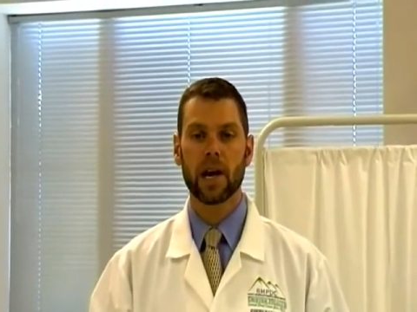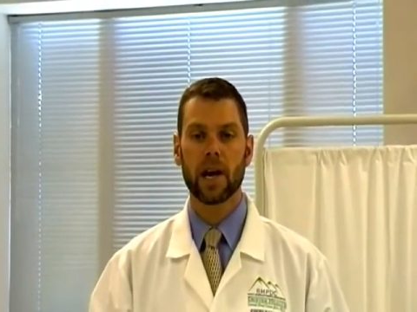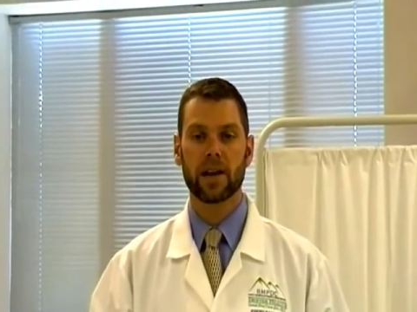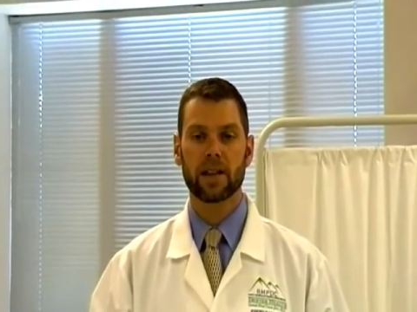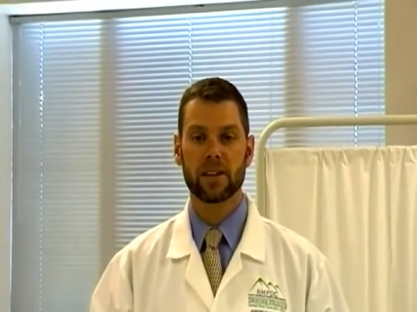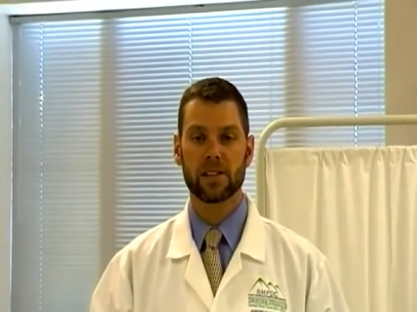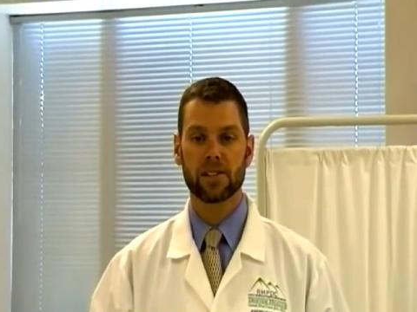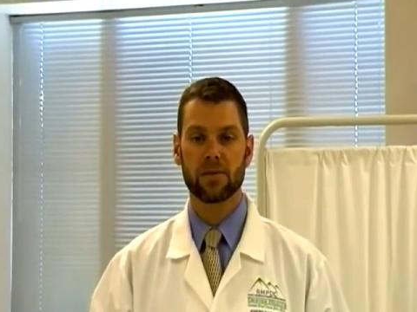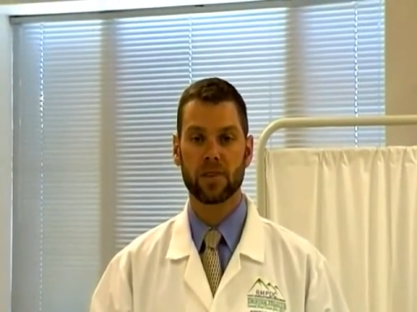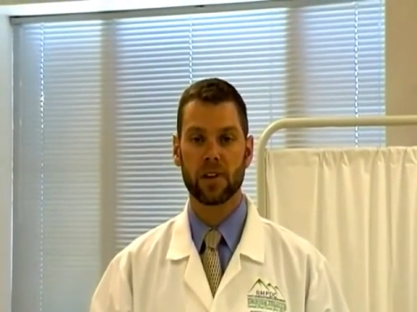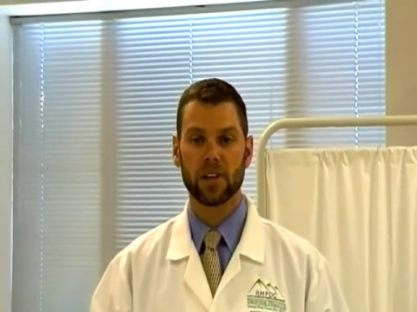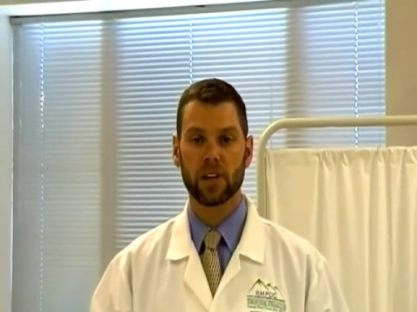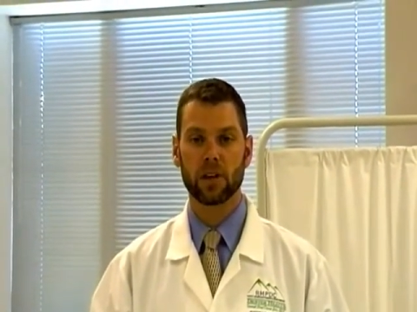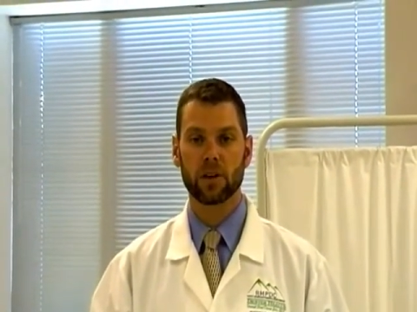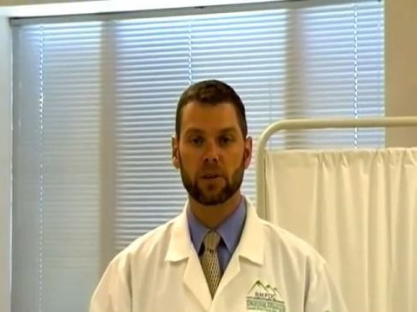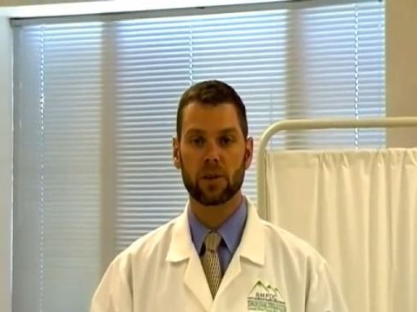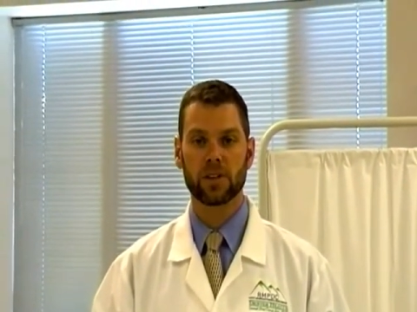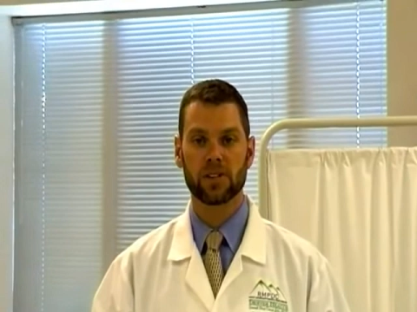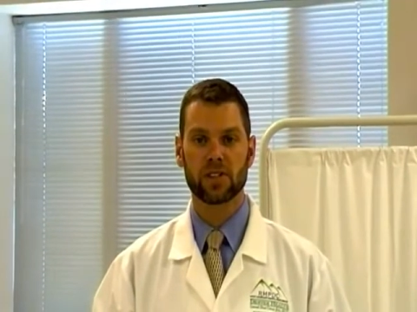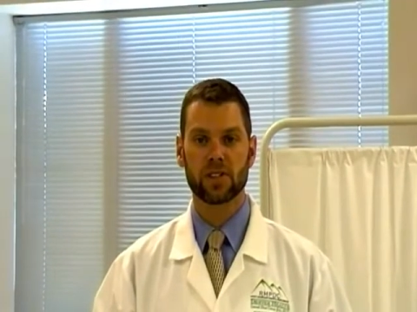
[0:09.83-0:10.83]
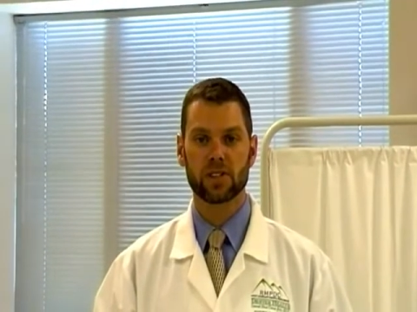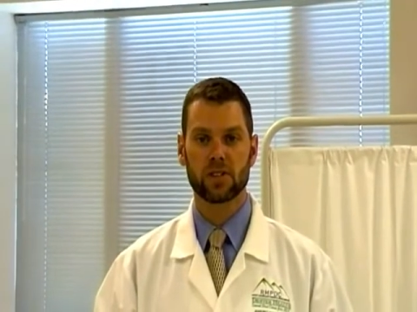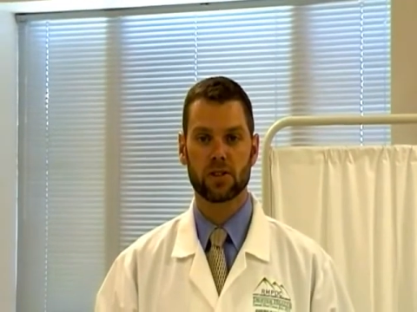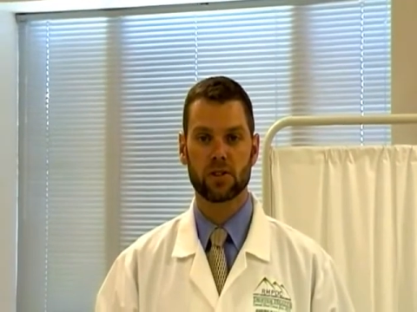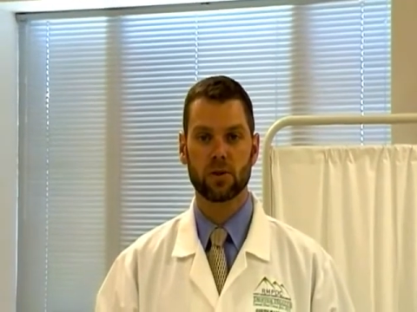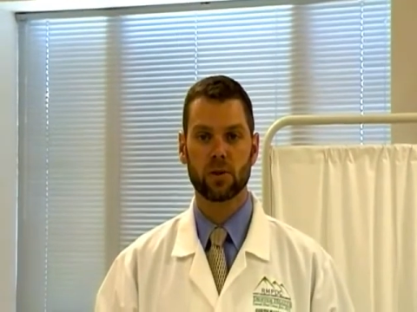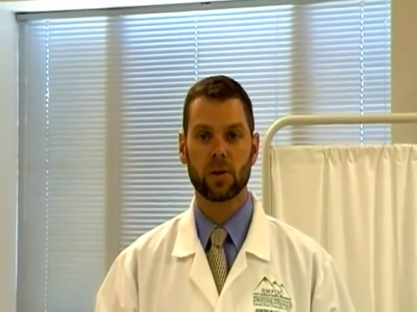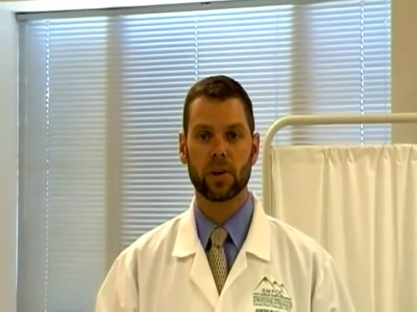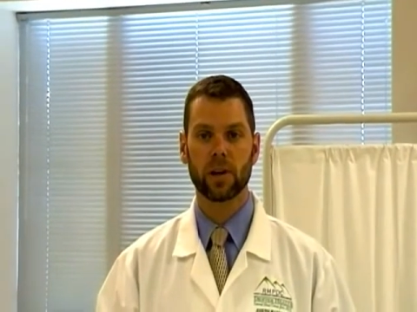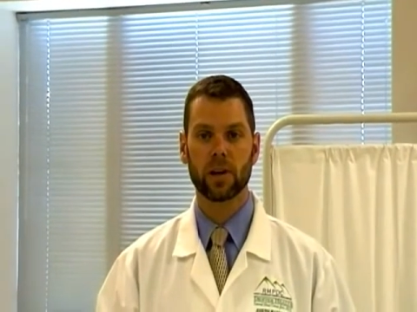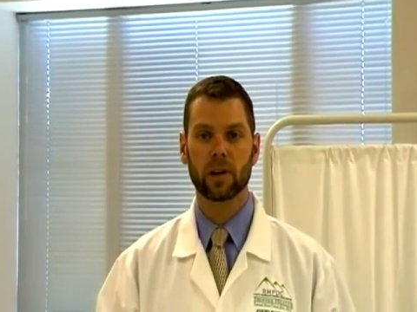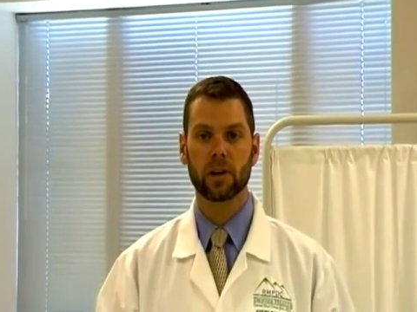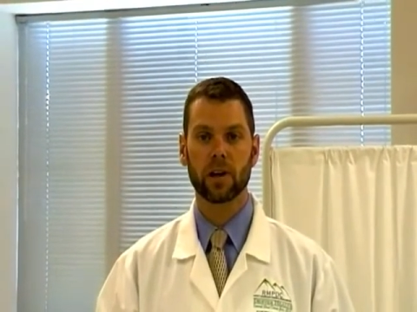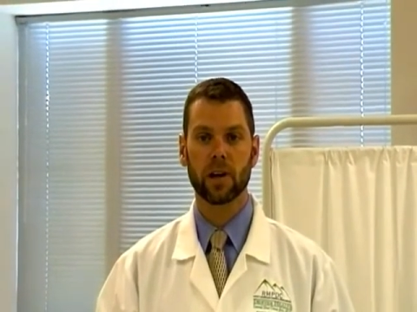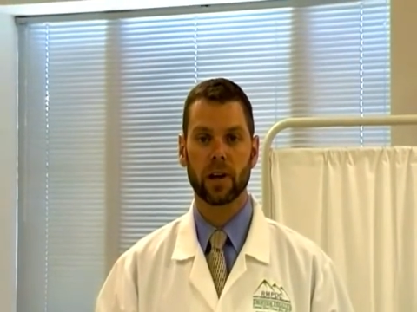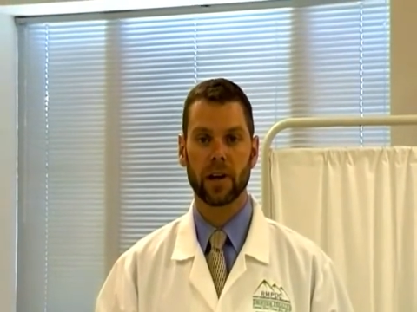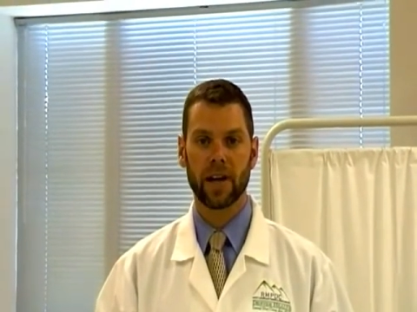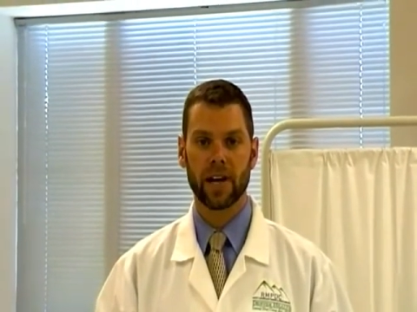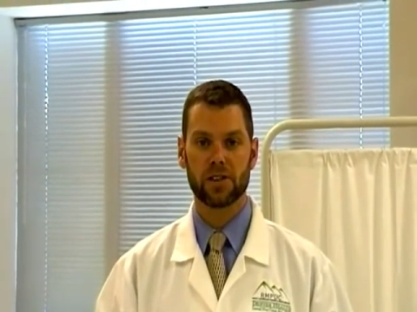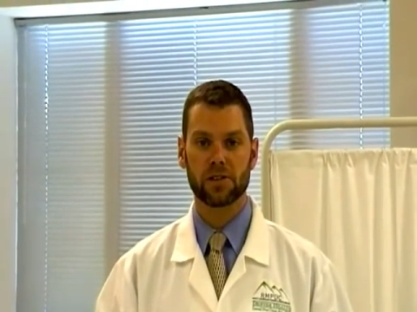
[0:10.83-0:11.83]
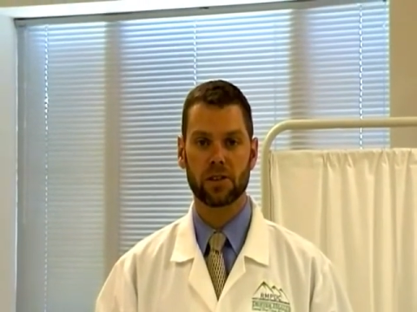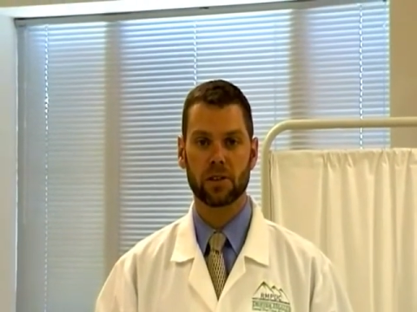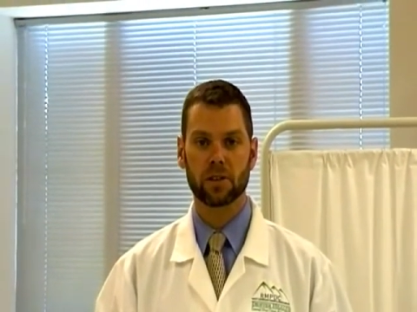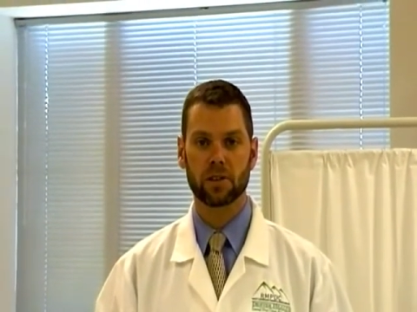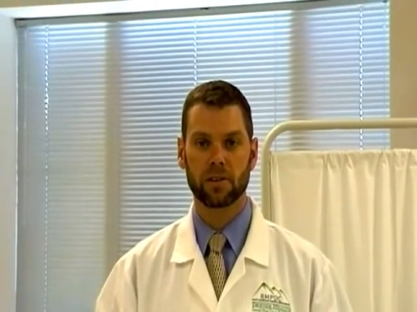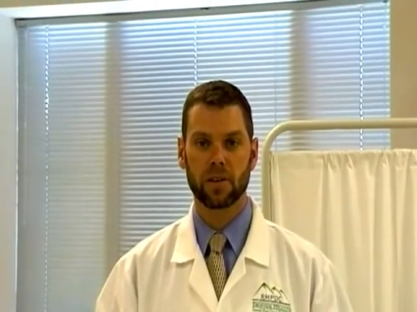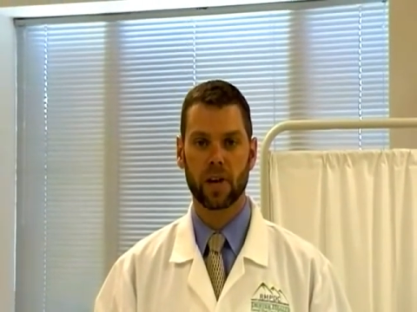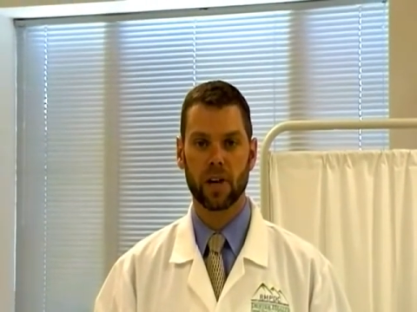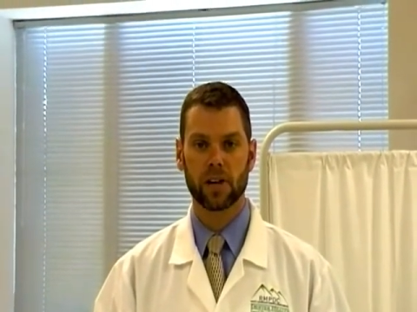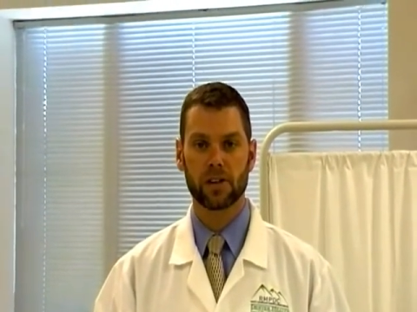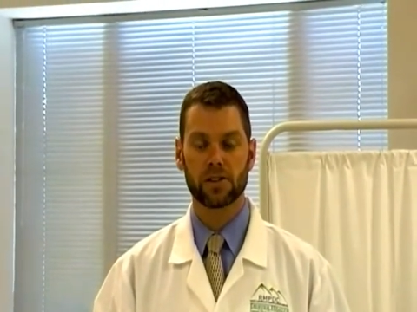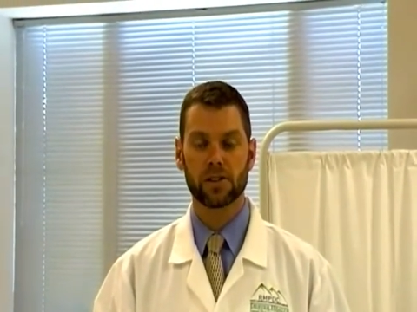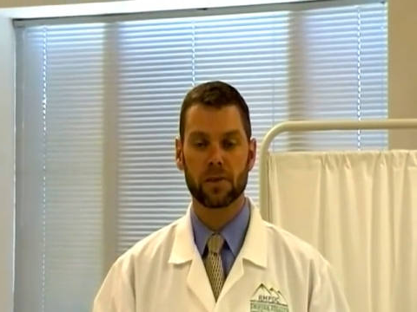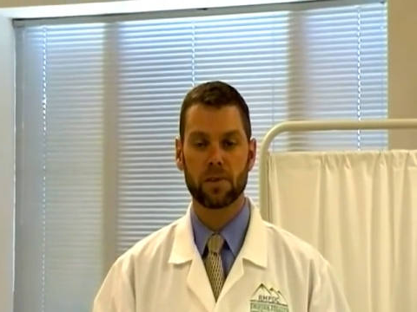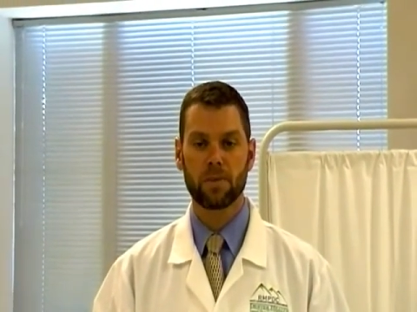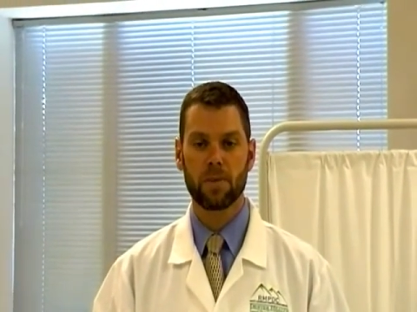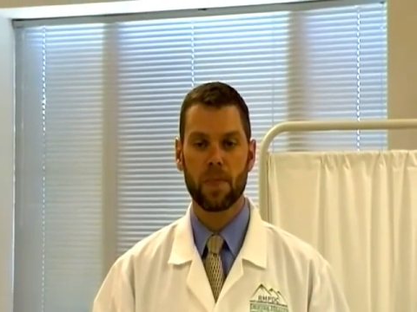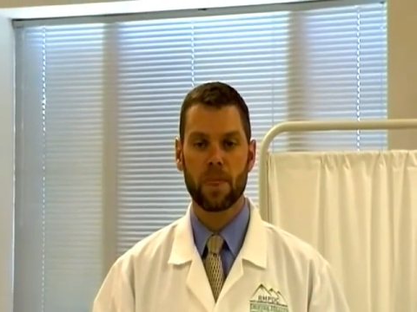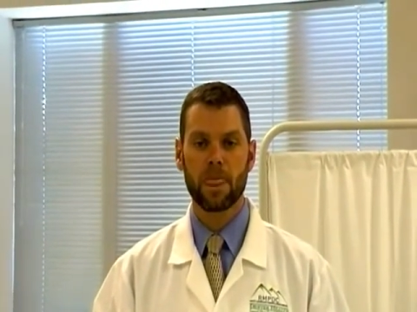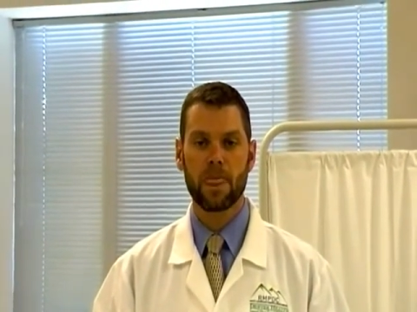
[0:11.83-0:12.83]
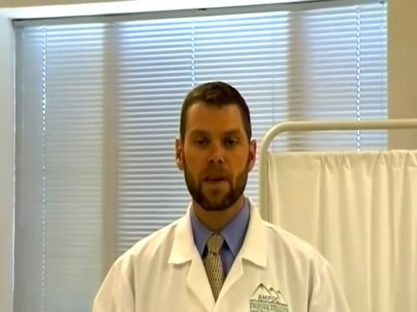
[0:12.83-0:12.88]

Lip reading: and this video is a tutorial on gastric lavage.